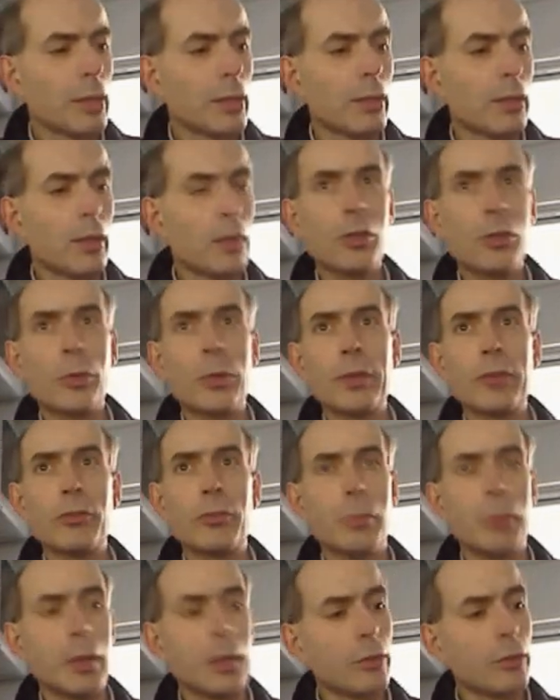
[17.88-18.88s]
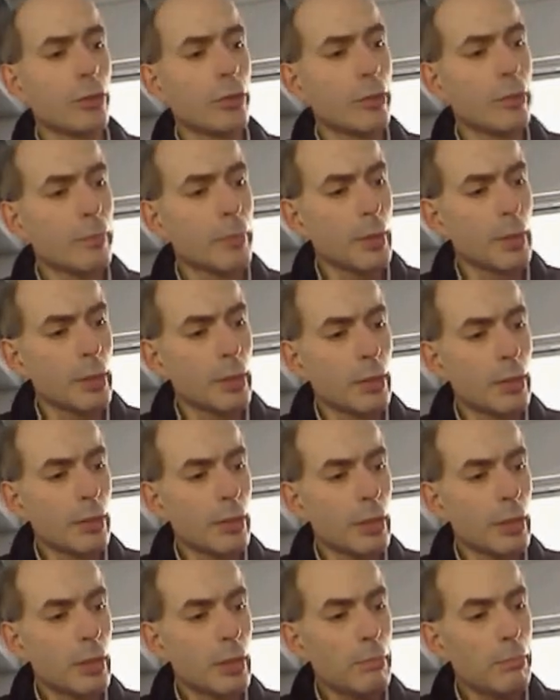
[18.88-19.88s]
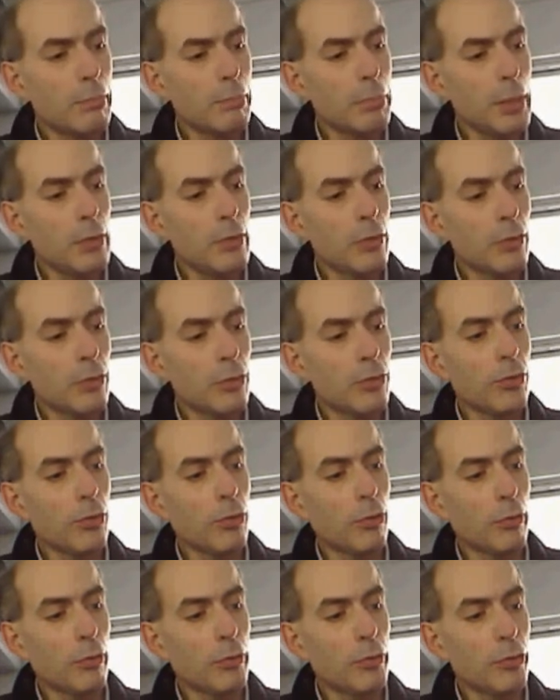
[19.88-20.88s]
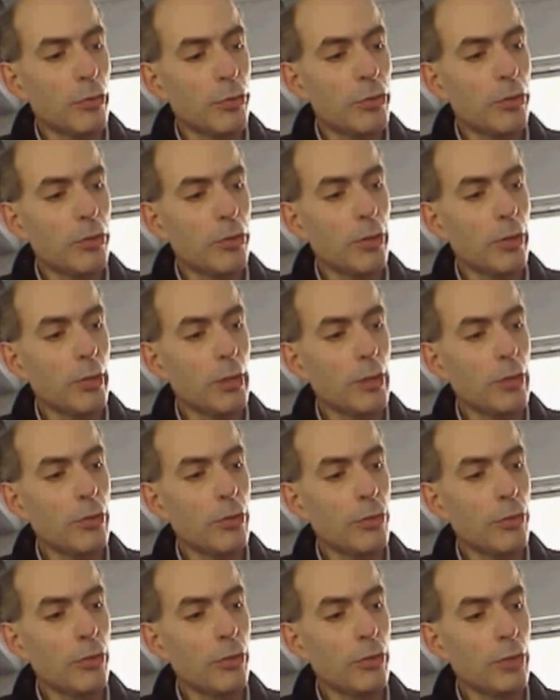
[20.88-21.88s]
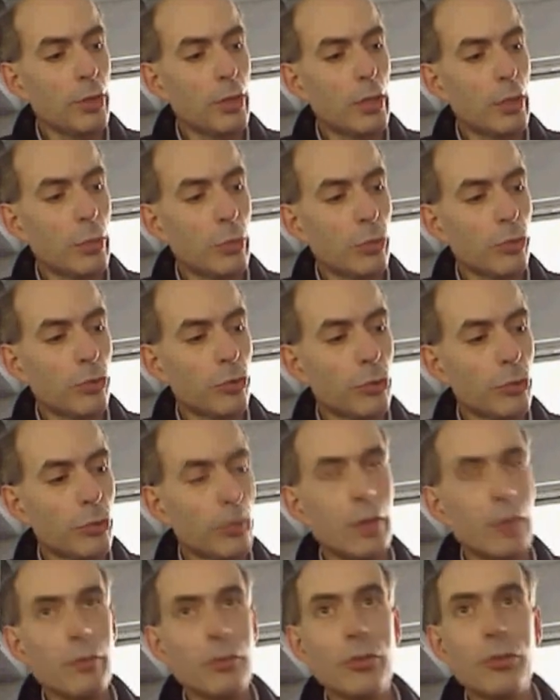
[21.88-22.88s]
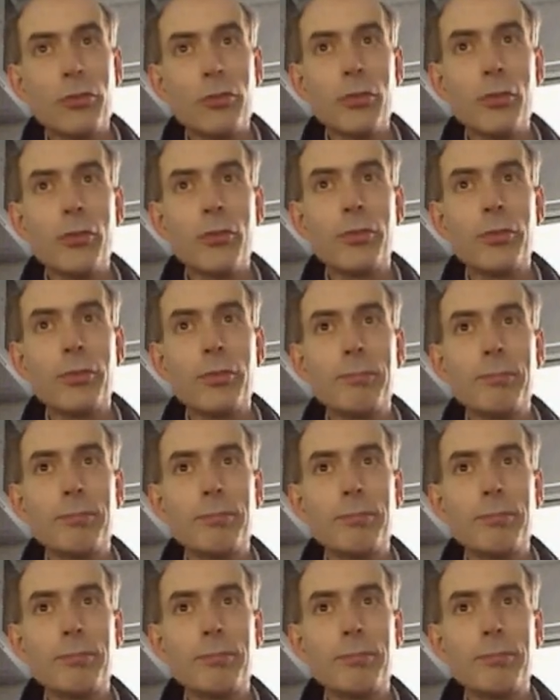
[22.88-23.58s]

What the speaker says: As a quick reminder, the impedance of a resistor is just equal to the resistance.